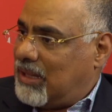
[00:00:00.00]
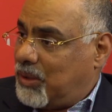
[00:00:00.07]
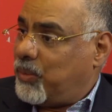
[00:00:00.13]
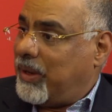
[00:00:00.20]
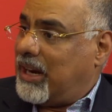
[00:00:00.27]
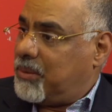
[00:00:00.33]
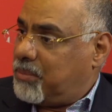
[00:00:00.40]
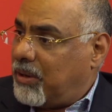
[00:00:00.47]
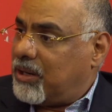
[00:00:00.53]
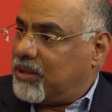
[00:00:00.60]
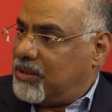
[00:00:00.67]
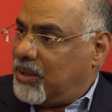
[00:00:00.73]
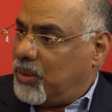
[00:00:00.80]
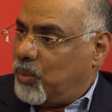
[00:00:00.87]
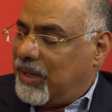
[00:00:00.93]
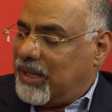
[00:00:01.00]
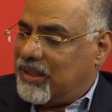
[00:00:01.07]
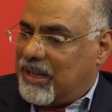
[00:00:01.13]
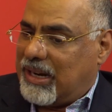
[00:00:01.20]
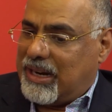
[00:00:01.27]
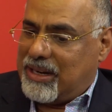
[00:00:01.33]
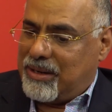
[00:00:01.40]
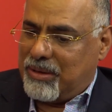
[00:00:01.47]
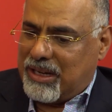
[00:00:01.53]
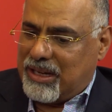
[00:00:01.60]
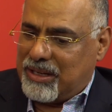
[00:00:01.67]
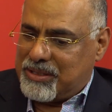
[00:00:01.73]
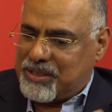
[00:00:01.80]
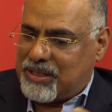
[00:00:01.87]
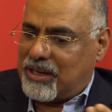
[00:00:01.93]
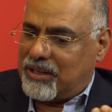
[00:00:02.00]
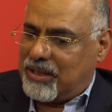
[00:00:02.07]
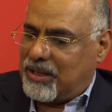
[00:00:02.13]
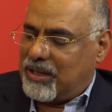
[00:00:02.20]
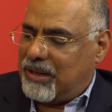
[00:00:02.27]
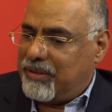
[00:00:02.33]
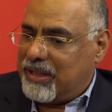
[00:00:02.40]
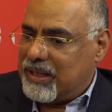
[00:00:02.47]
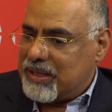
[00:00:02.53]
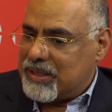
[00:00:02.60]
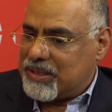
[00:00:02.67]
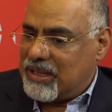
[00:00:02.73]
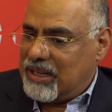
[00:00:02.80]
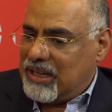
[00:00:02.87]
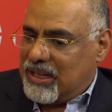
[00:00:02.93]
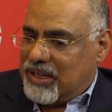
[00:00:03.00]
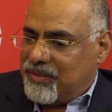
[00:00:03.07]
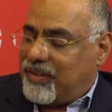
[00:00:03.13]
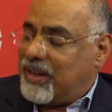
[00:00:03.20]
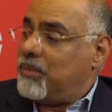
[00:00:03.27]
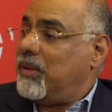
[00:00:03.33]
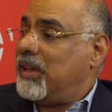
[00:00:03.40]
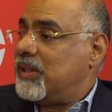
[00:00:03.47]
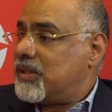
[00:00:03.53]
that we had partnered with and started giving these free